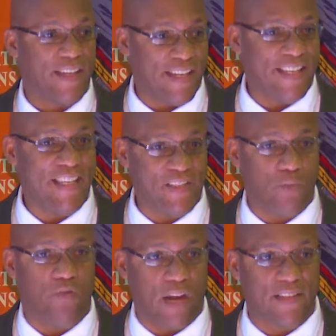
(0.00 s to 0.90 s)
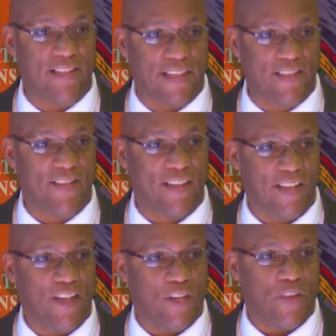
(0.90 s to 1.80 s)
and easy process
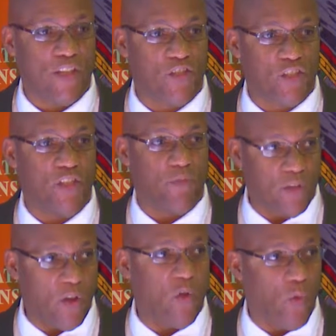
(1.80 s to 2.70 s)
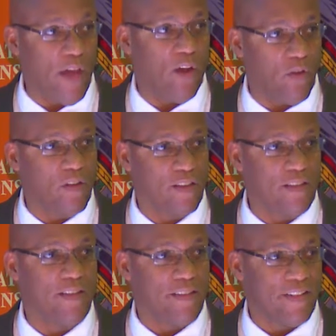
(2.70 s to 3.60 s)
that should go well
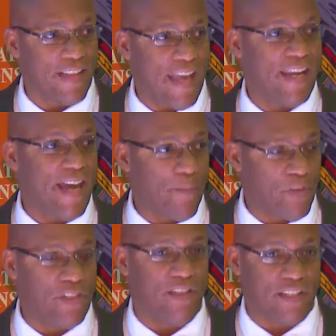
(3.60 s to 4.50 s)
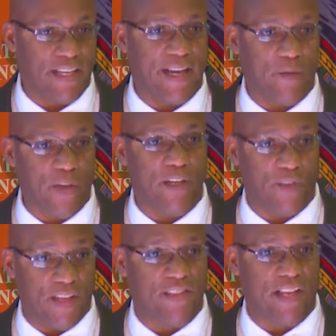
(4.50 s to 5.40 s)
99% of the time, we know
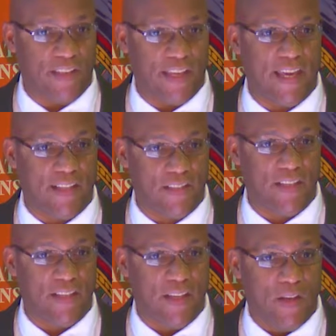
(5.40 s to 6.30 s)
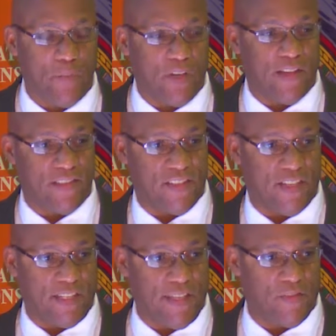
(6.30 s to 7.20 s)
that's not the case. Because
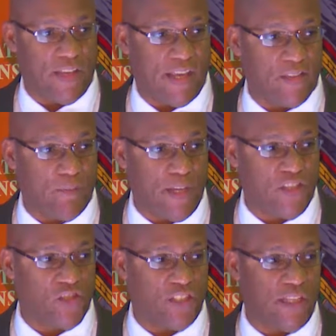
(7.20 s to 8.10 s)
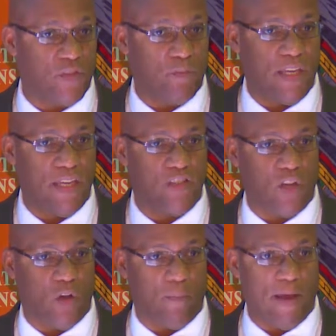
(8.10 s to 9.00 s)
as the message leaves me, it's
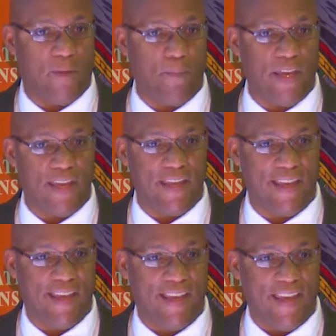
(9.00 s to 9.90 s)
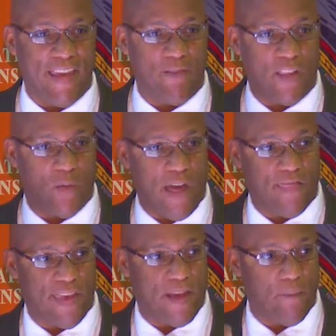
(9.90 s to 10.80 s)
all about me, even though I
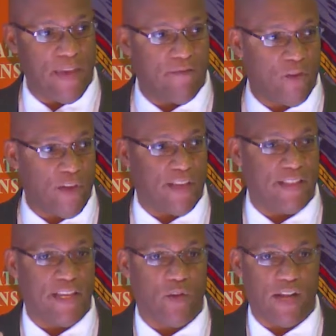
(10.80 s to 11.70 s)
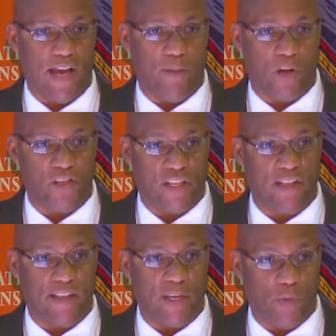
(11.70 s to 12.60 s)
think I'm being very clear in how I'm
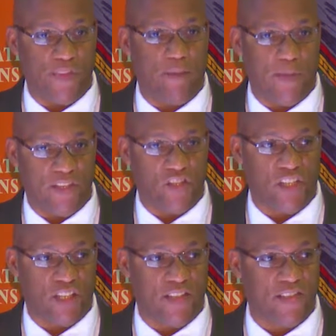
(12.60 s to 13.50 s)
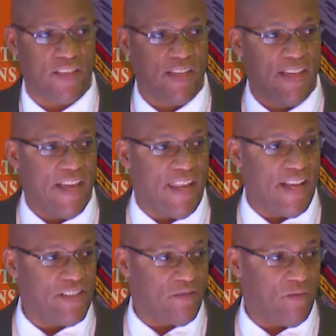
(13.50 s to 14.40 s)
articulating what that message is. And
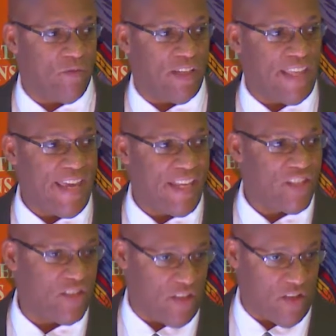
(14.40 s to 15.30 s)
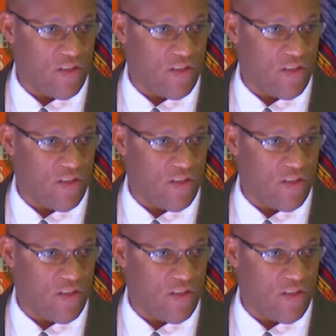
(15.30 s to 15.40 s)
as it lands